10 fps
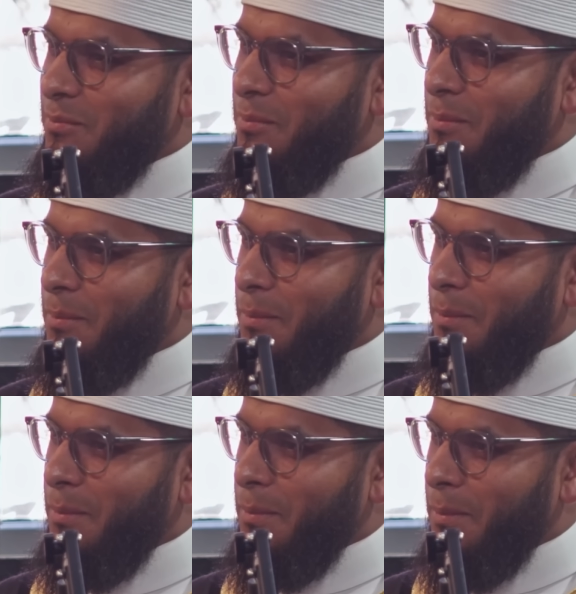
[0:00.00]
then
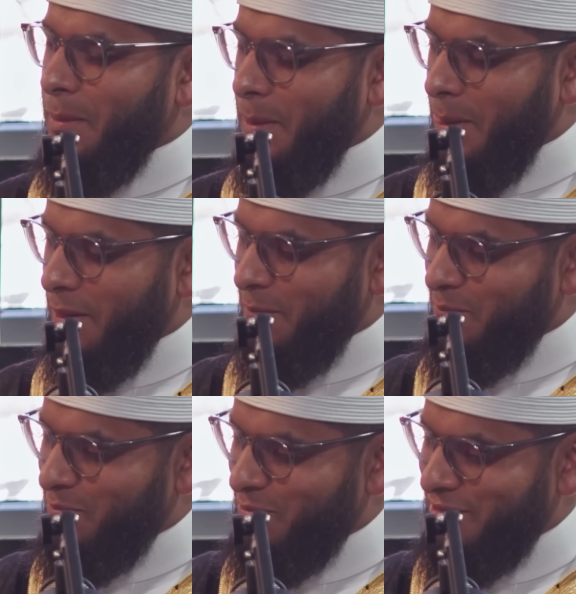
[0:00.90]
Sheikh has a mystery
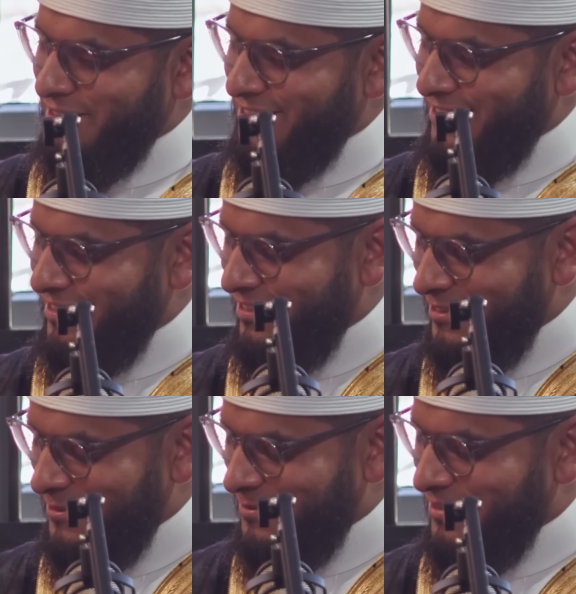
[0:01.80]
box and he's opening
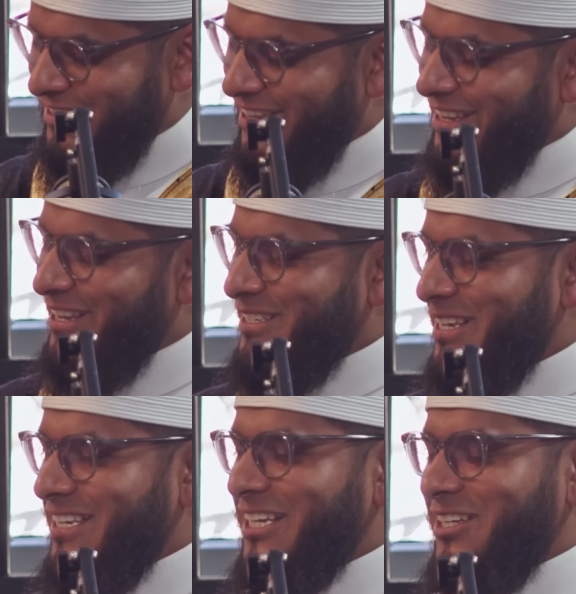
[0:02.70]
it and...
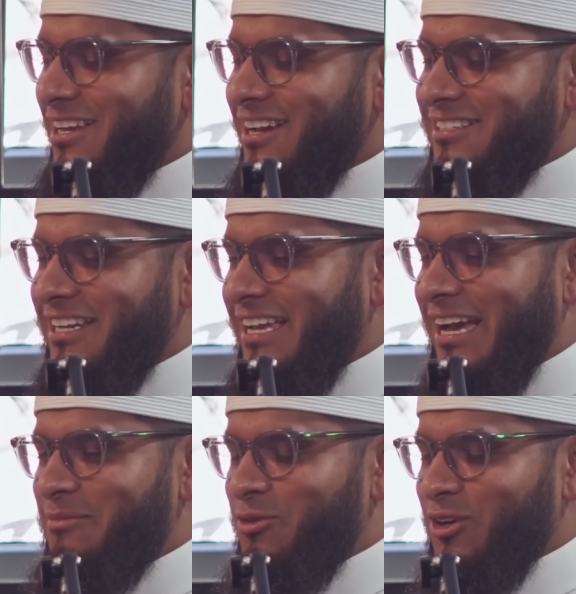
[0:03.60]
It's actually an Azhari
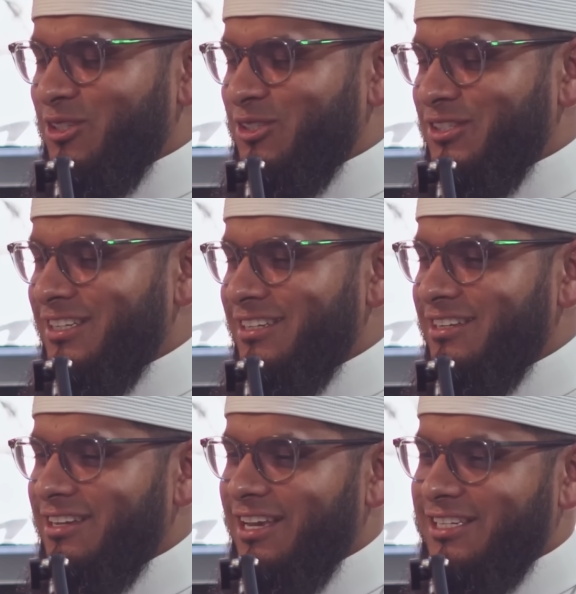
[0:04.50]
hat box.
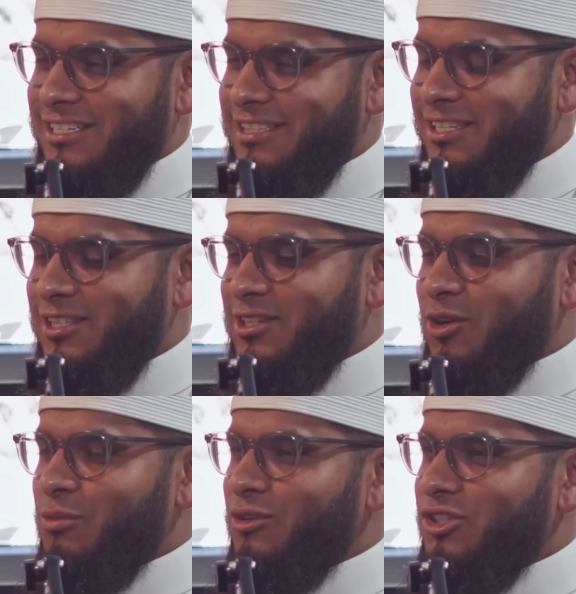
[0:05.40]
It's just, so
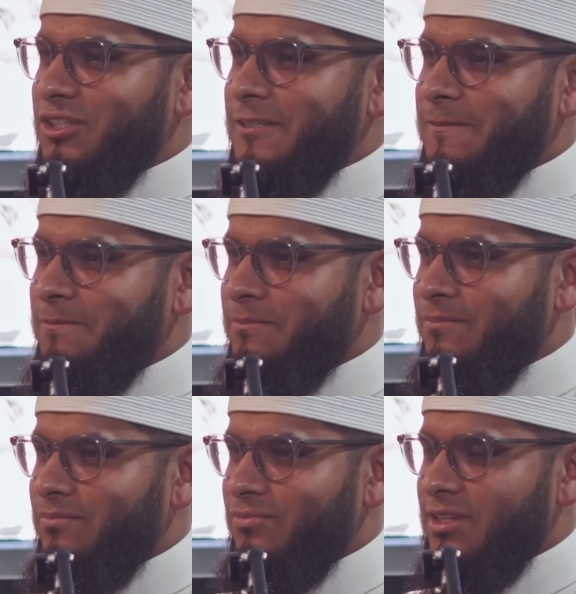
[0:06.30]
it has its own
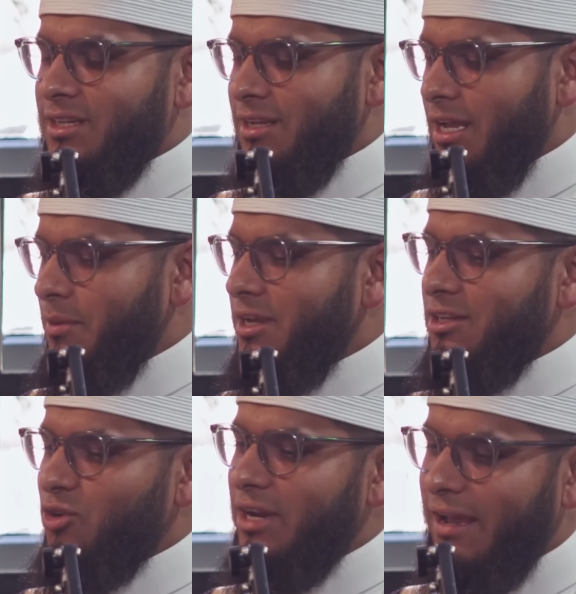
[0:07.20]
dedicated box. I mean,
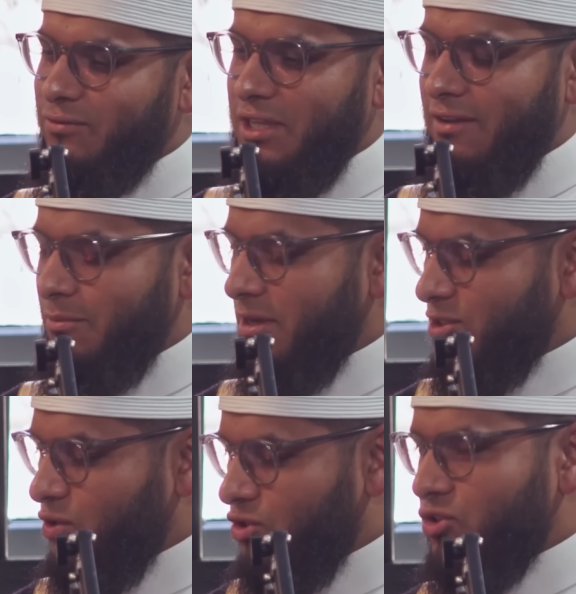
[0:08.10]
you don't have to have it, but
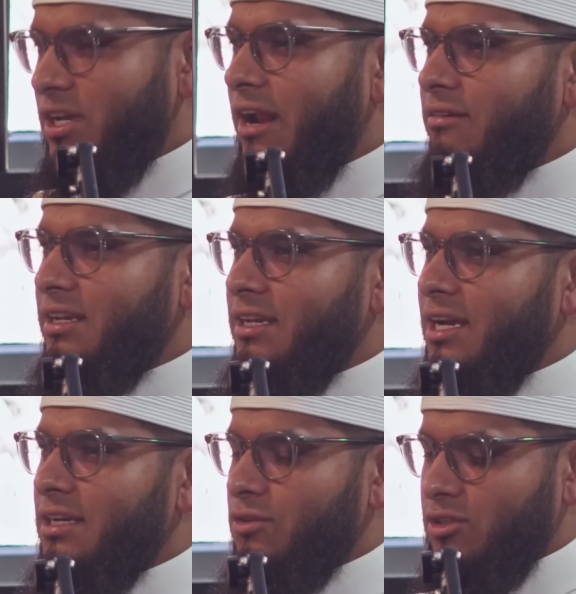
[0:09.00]
it's good to
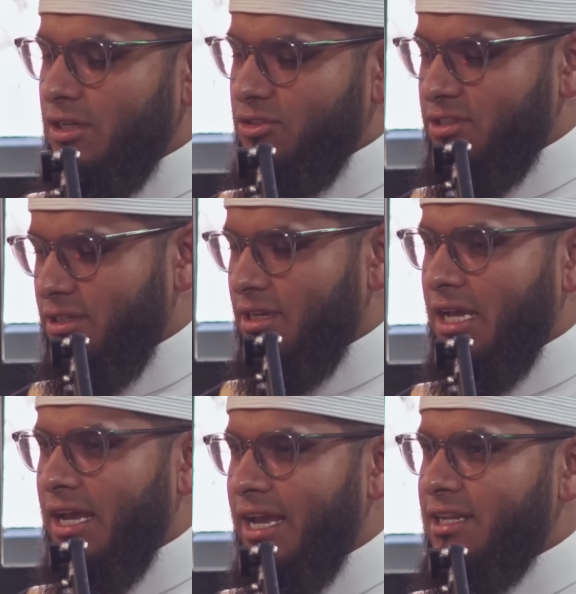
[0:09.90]
carry and because
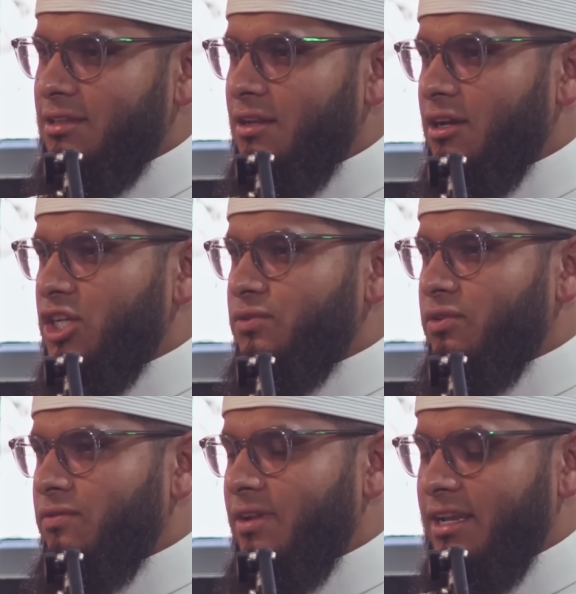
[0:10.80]
I had it in the luggage
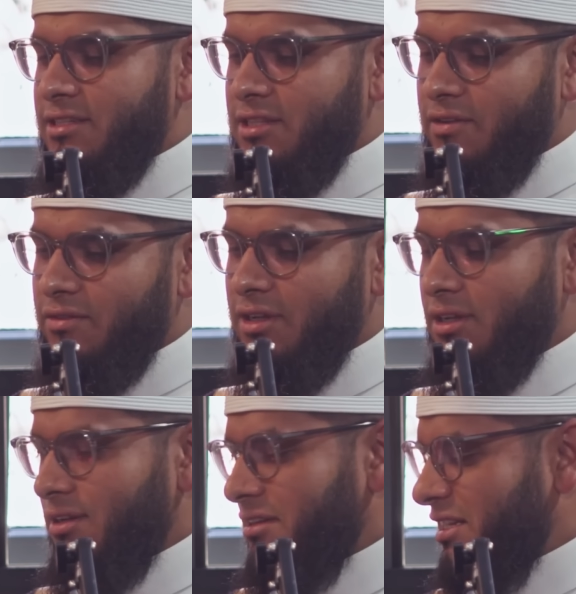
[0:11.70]
for a flight and stuff.
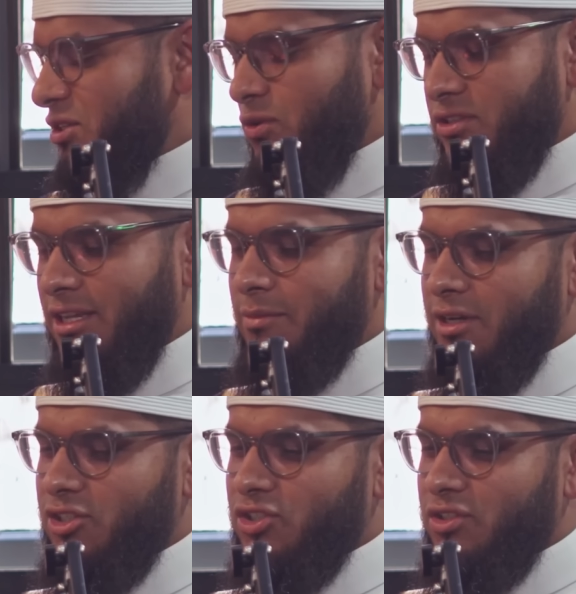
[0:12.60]
It doesn't cost that
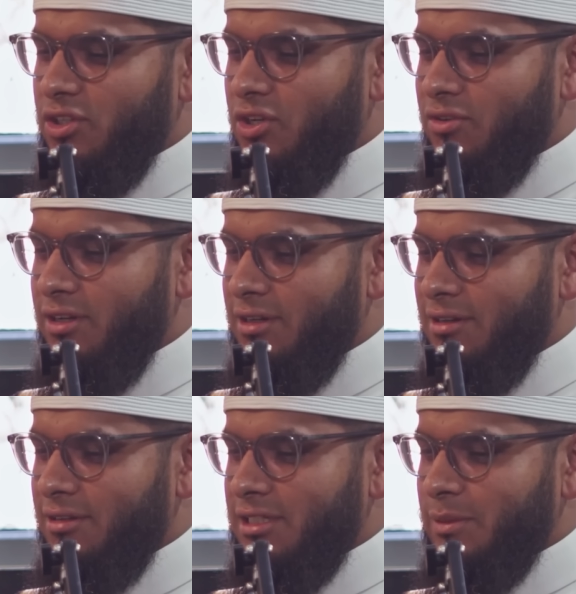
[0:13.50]
much, you know.
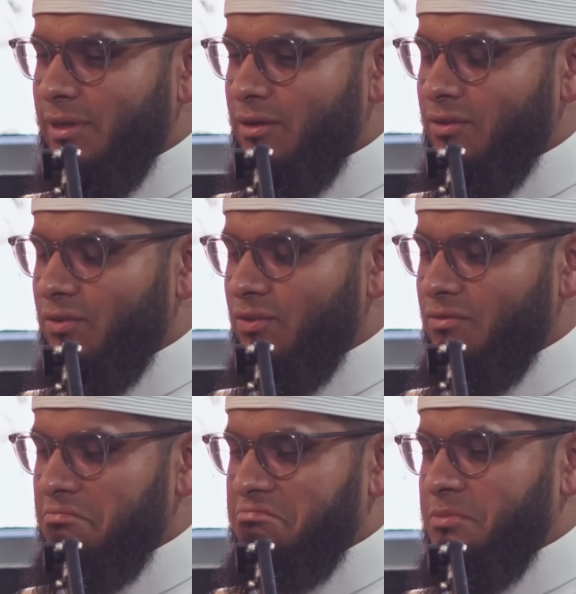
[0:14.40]
It's about
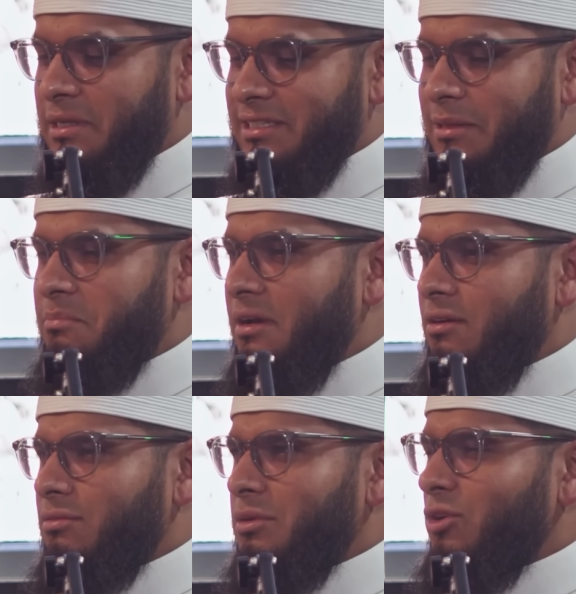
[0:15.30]

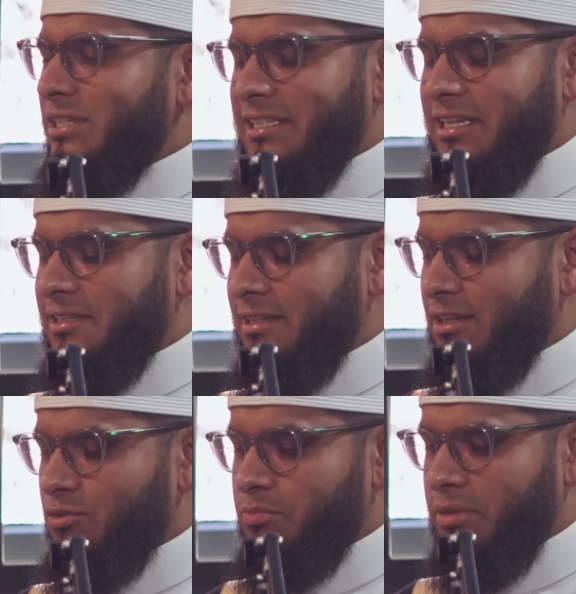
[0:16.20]
£10. Less than
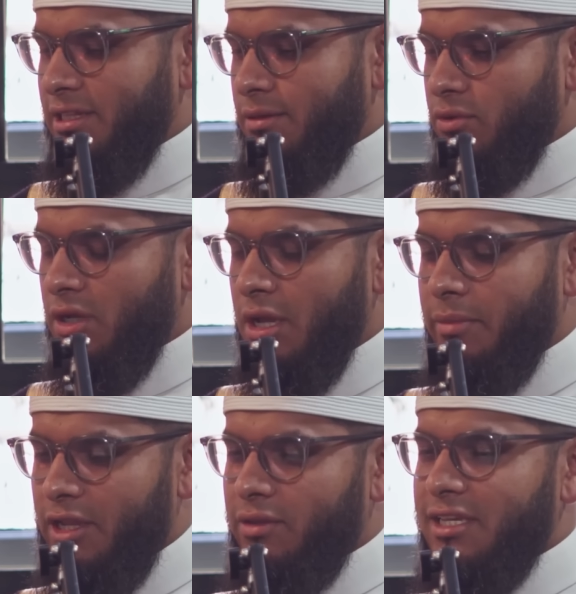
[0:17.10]
that to buy that one.
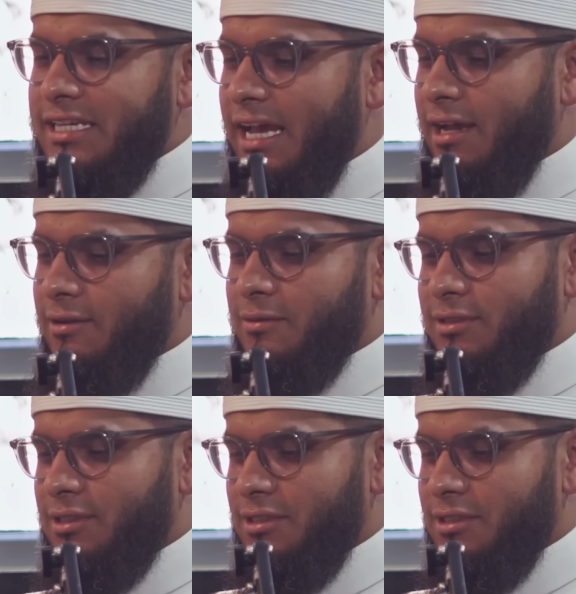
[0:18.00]
But anyway, this hat